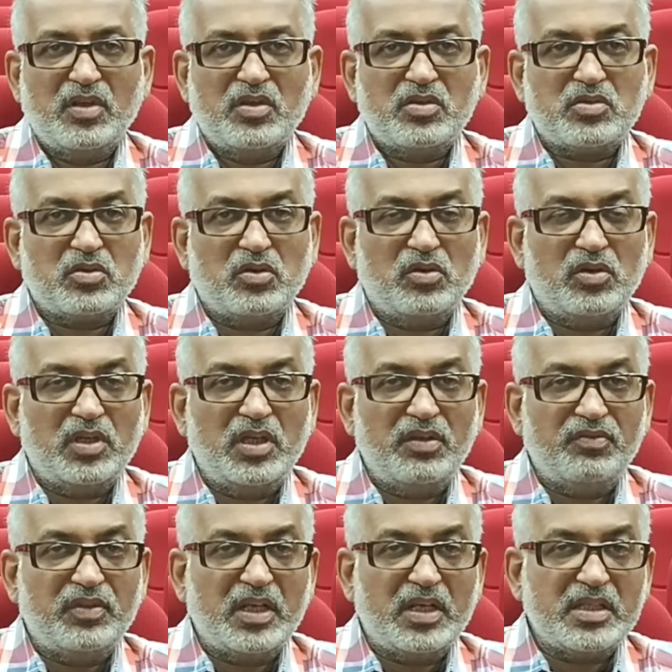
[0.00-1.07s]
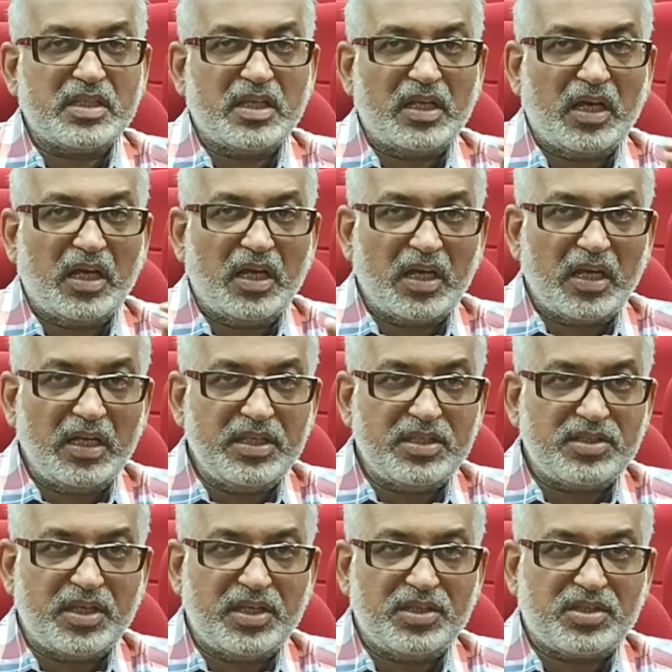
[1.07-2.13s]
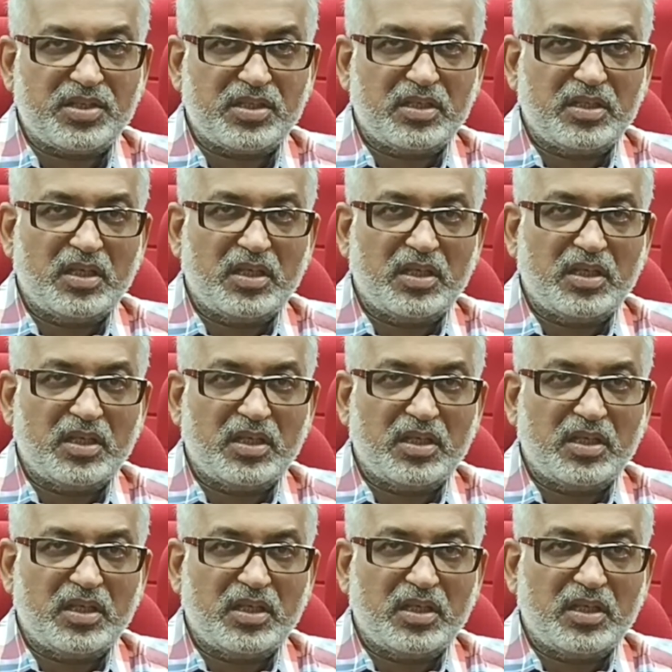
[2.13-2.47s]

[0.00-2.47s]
So, if there is an early change